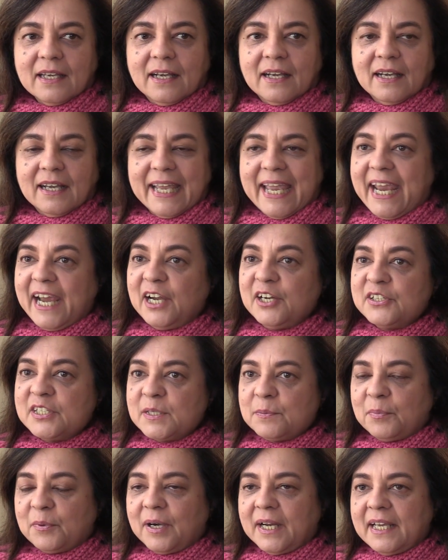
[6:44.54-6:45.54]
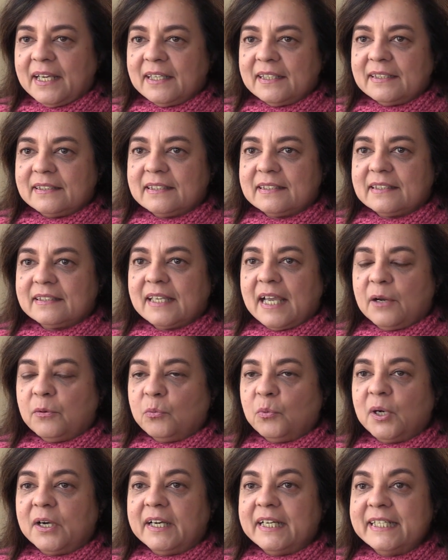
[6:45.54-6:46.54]
uh, hairsprays
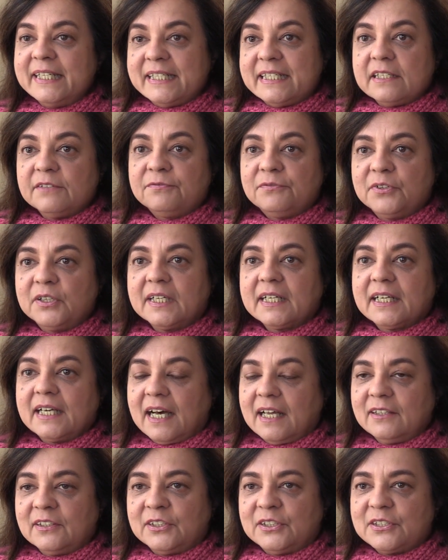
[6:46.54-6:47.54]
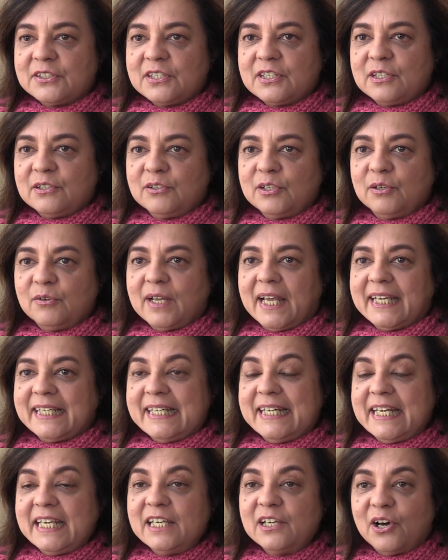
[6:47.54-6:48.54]
that were in different colors, you know, like
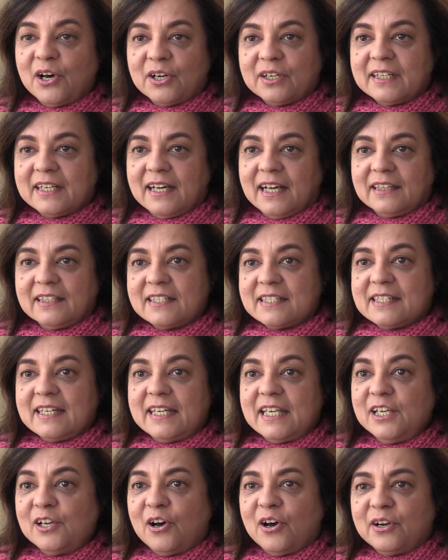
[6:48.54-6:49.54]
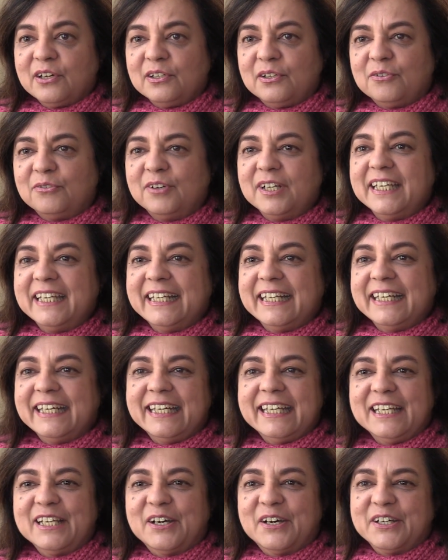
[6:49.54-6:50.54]
neon colors, neon
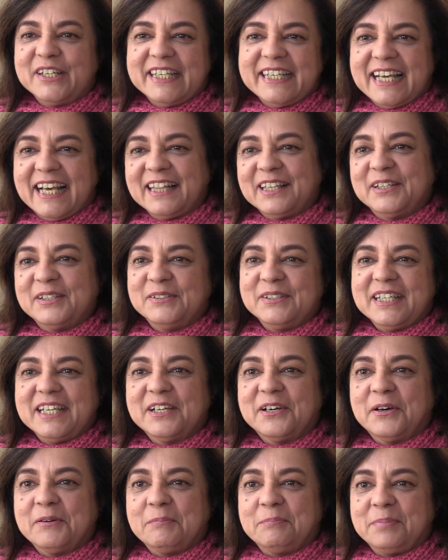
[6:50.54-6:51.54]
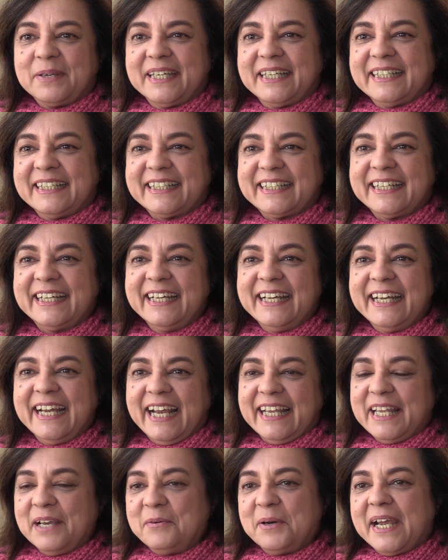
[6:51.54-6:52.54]
green, neon yellow, neon pink.
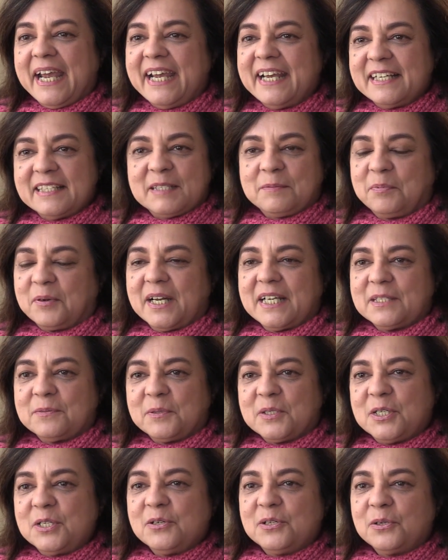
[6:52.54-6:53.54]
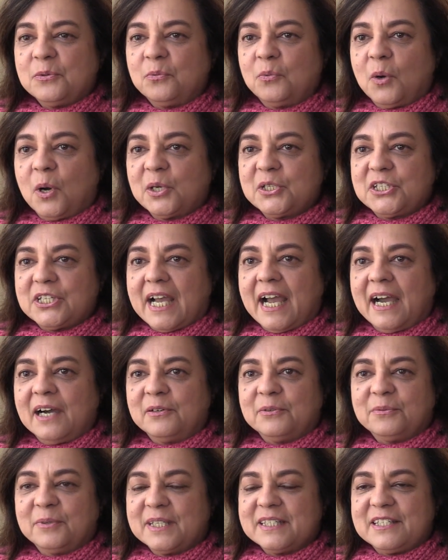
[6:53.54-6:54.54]
And they were hairsprays, which you could wash
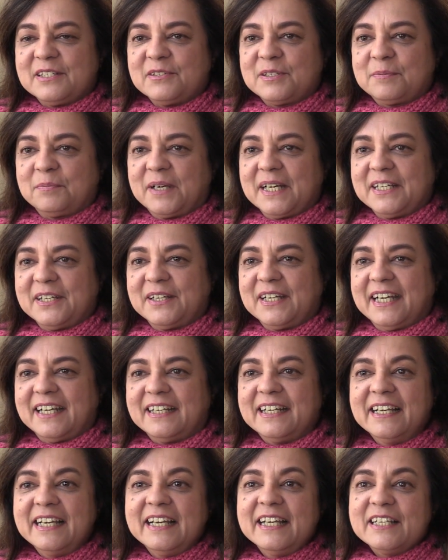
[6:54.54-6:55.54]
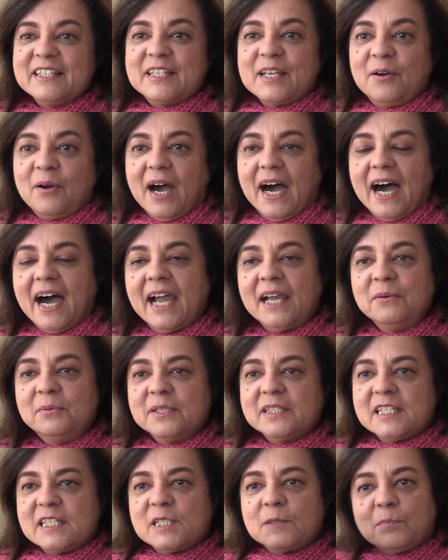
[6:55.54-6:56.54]
out once you sprayed your hair. So I
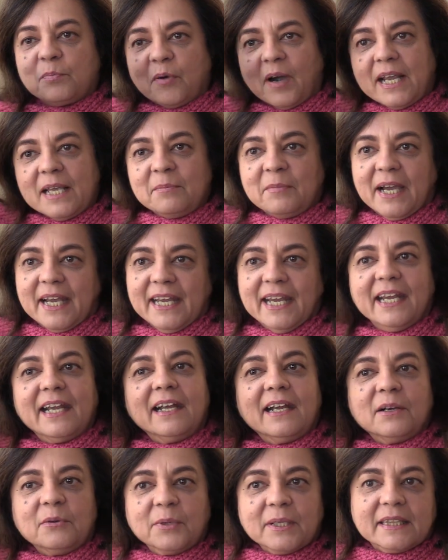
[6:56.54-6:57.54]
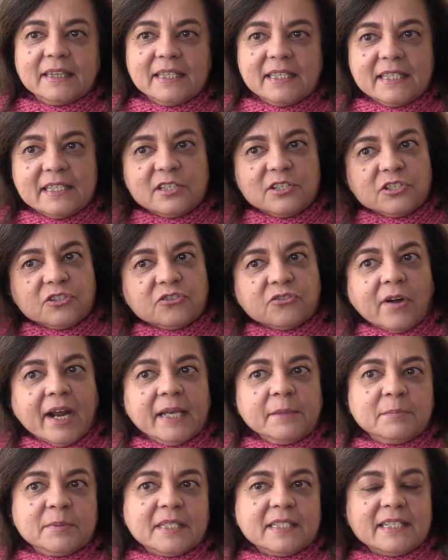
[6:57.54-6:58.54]
would spray my hair with these
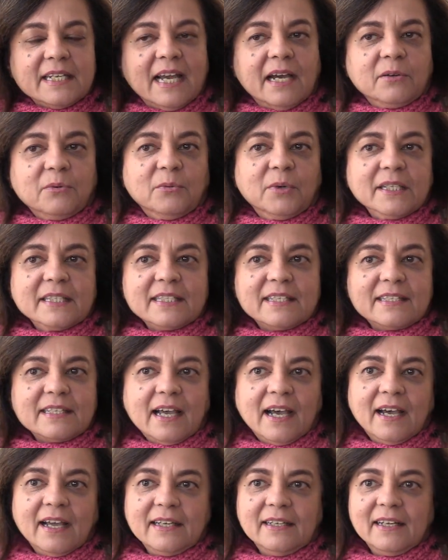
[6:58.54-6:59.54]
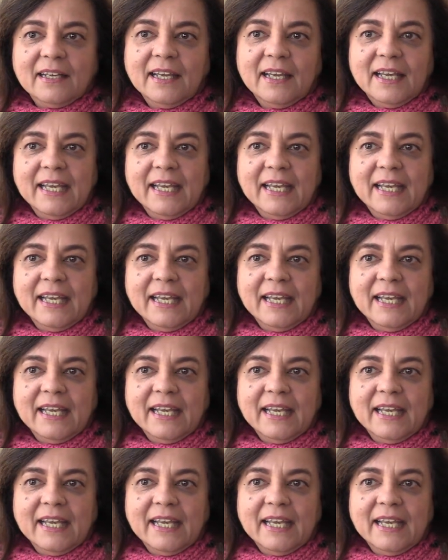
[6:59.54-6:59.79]
stripes down one side.